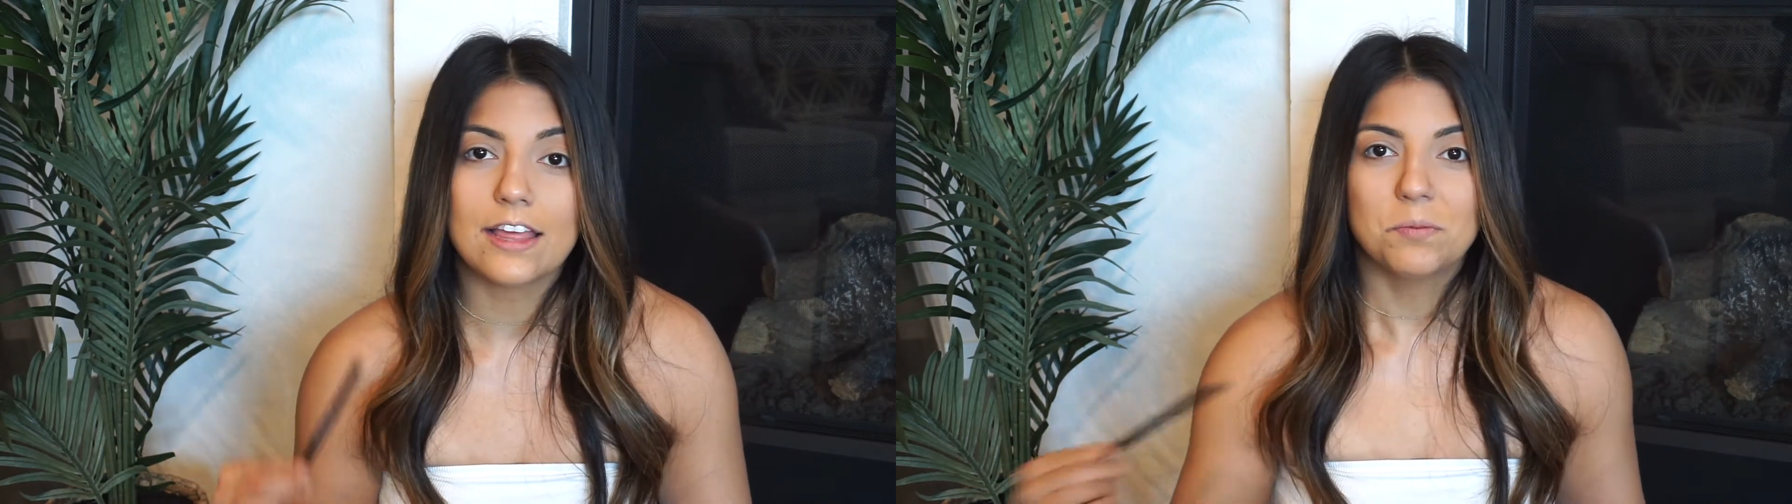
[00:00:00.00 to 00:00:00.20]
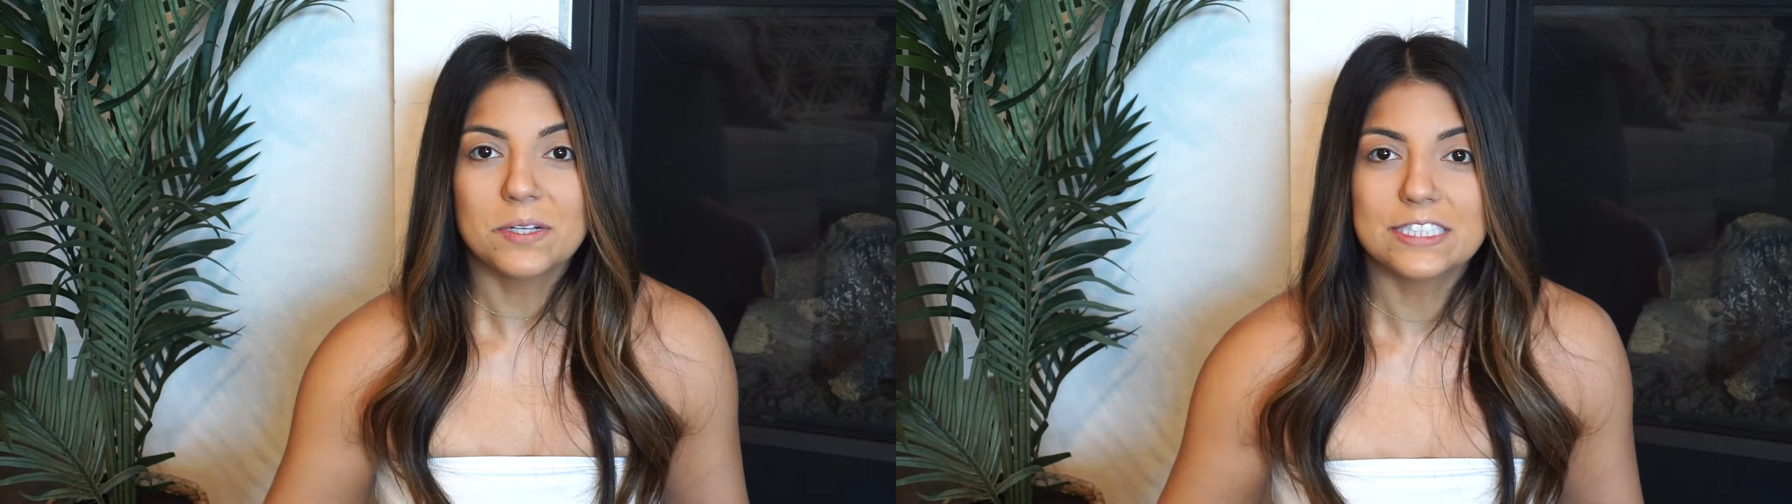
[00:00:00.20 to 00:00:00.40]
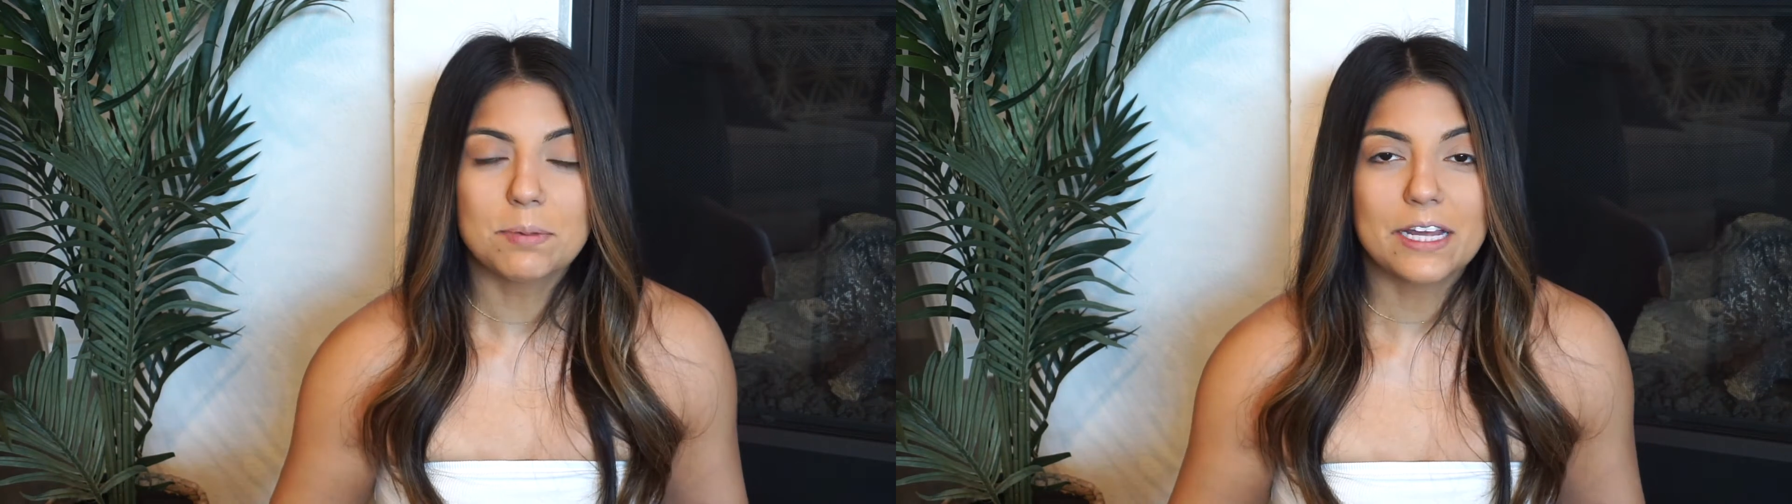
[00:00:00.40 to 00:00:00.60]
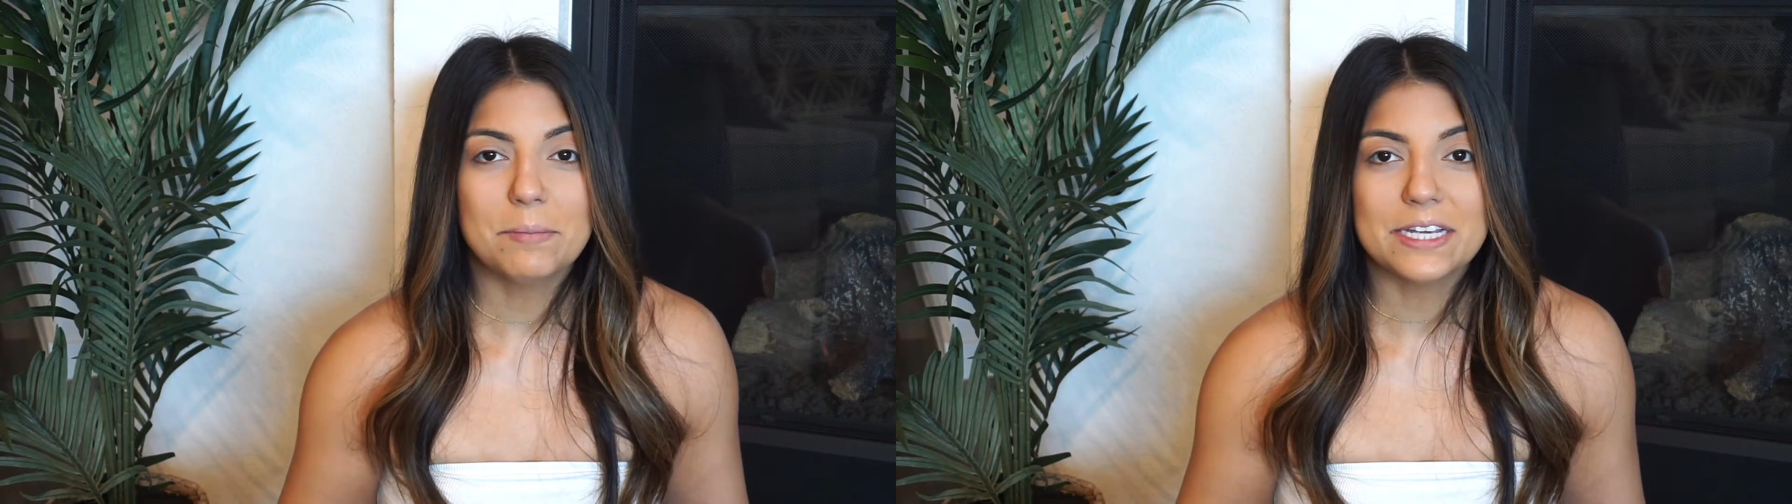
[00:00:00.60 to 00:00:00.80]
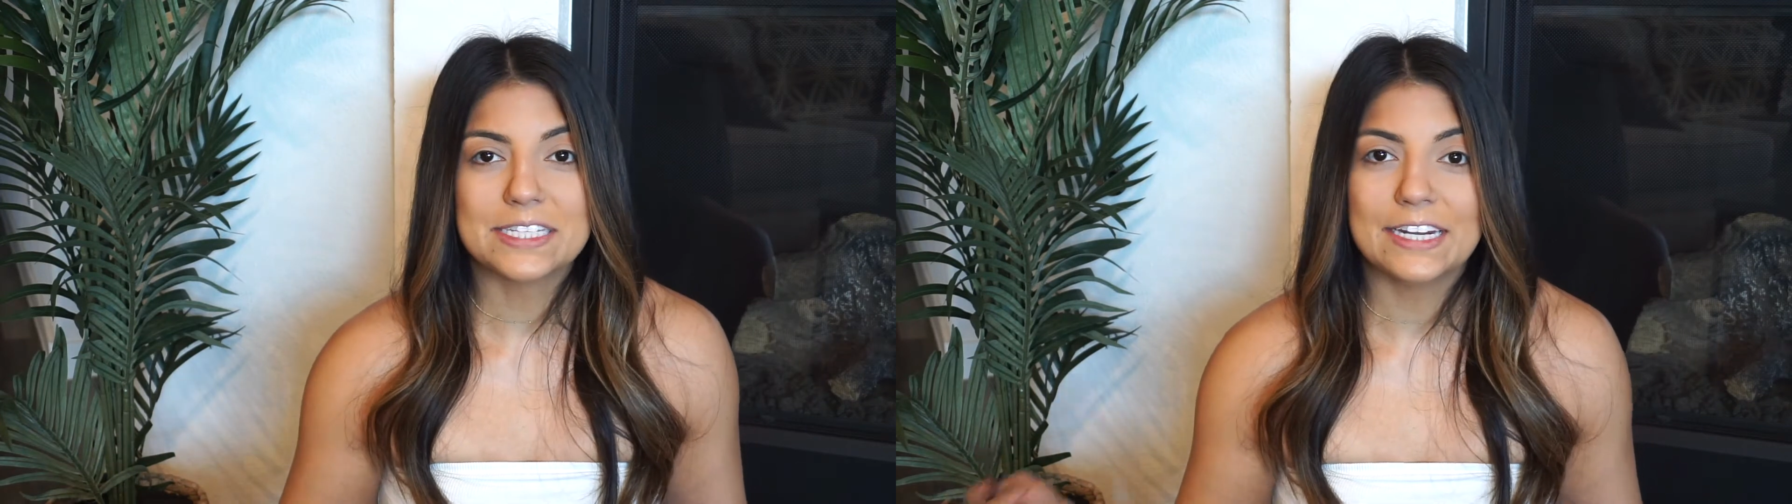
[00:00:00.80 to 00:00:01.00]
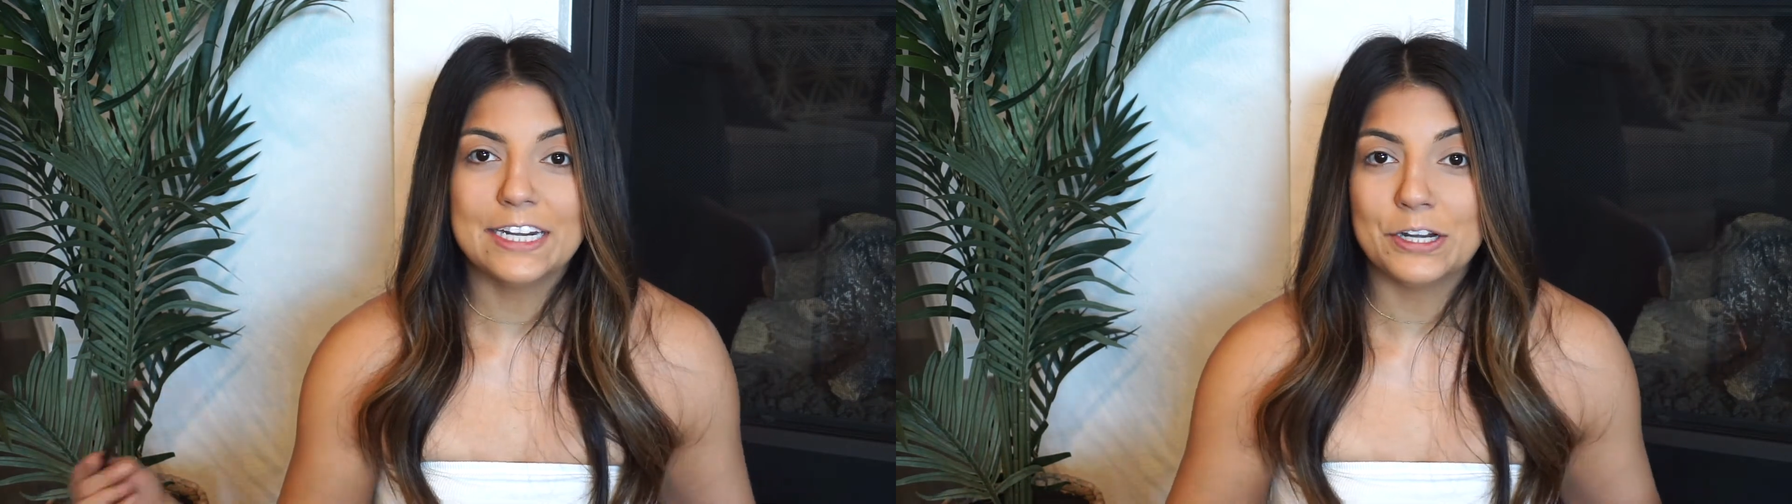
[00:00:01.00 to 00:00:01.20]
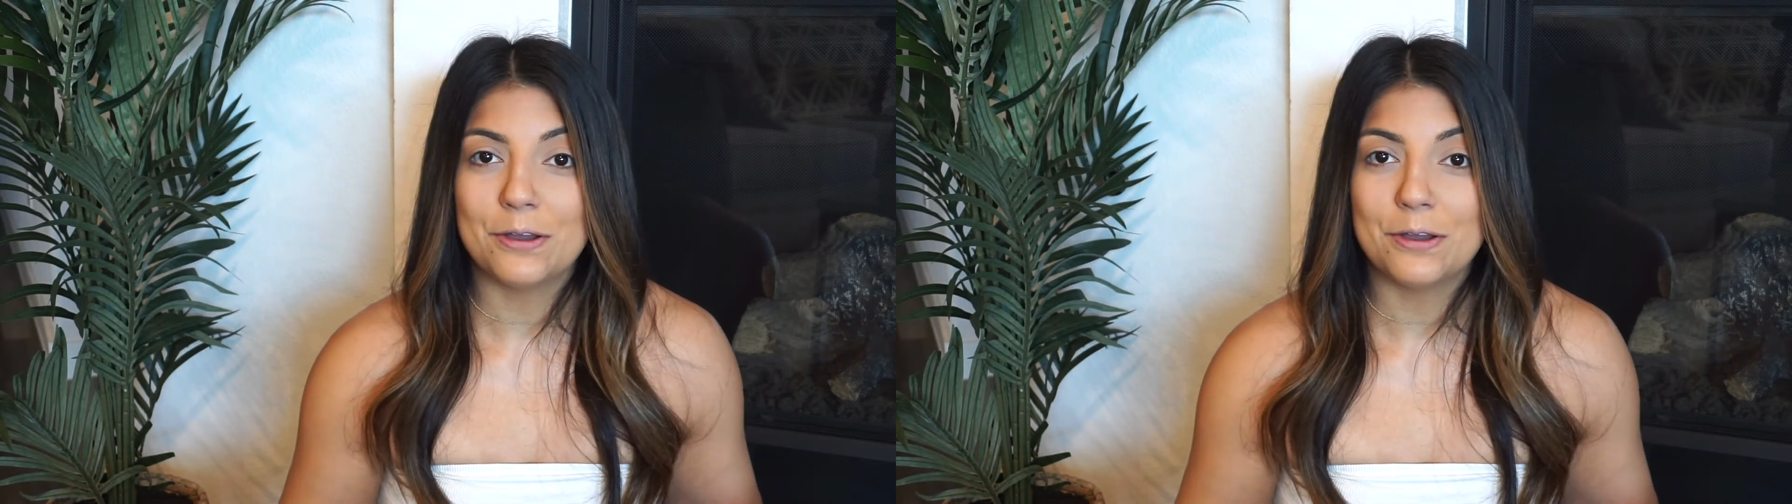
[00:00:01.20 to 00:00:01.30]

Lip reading: Like, what's the plan? Because I need